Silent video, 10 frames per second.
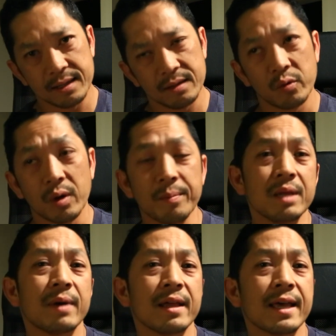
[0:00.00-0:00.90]
what I
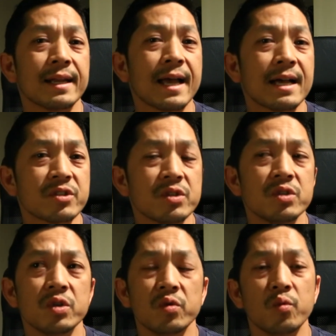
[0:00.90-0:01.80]
mean by that has to
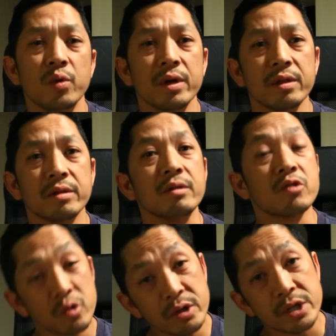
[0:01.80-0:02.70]
do with
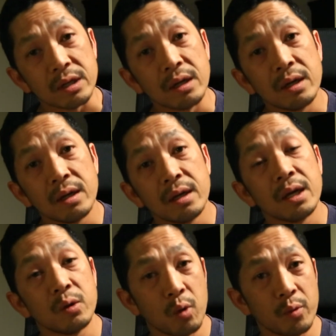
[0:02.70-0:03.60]
nutrition
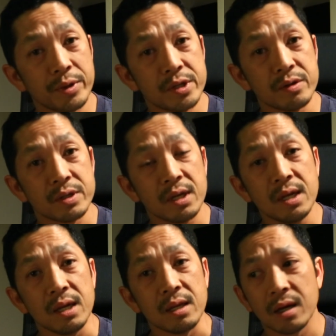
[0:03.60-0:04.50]
and what we choose to
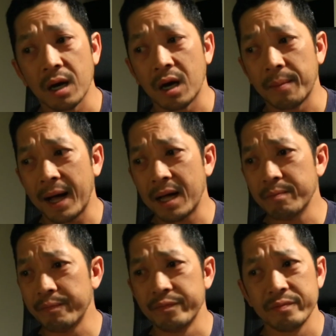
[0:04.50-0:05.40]
eat.
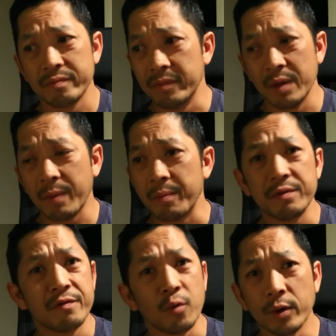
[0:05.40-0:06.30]
I'm in my
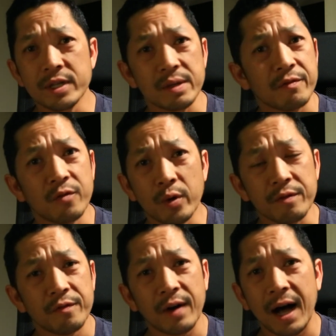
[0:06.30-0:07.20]
mid-40s, I'm
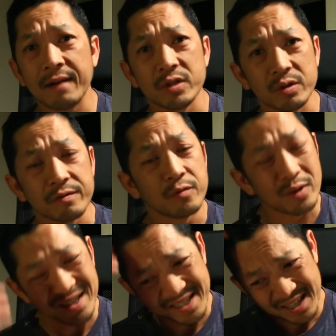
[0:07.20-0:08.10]
45, I turned
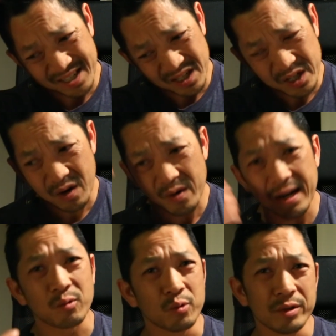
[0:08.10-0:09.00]
46 this year, and
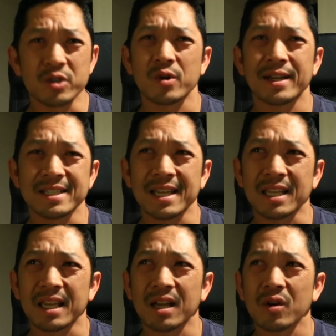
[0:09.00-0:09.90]
I really try to
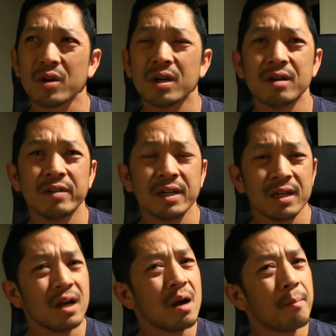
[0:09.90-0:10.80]
take care of
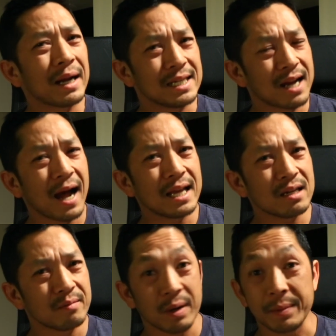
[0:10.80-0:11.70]
my
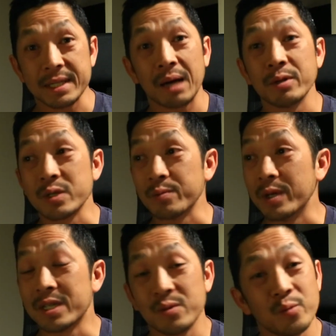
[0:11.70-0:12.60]
diet. My metabolism
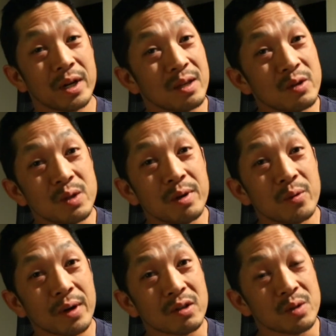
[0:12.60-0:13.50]
isn't what it used to be
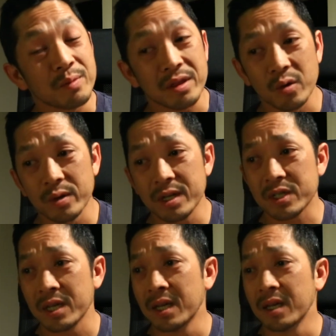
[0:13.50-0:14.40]
when I was in my
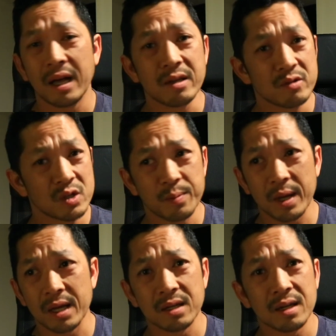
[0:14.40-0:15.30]
30s. I usually
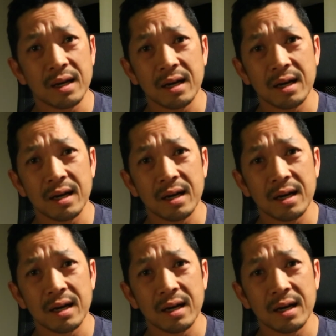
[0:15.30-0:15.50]
spend